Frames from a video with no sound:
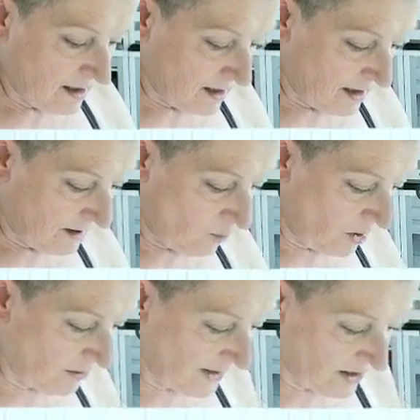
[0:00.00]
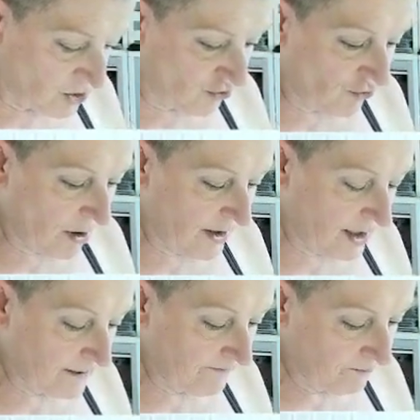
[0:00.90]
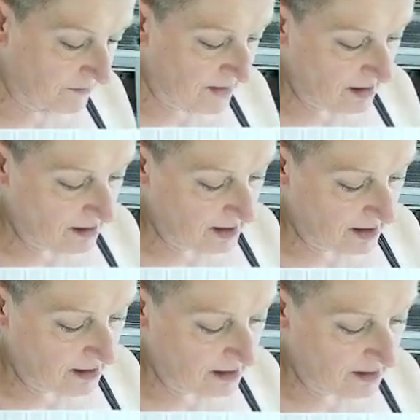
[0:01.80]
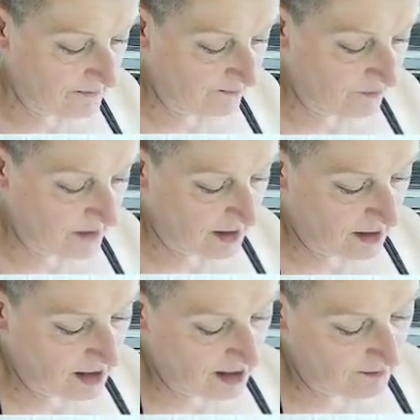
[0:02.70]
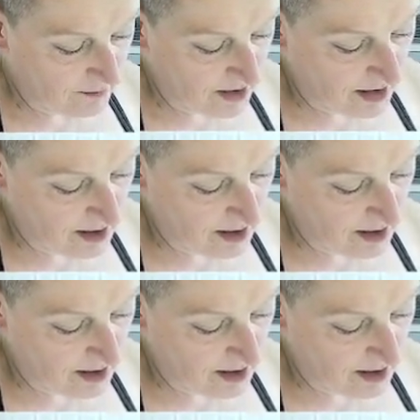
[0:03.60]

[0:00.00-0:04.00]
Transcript: and while that's drying I can get my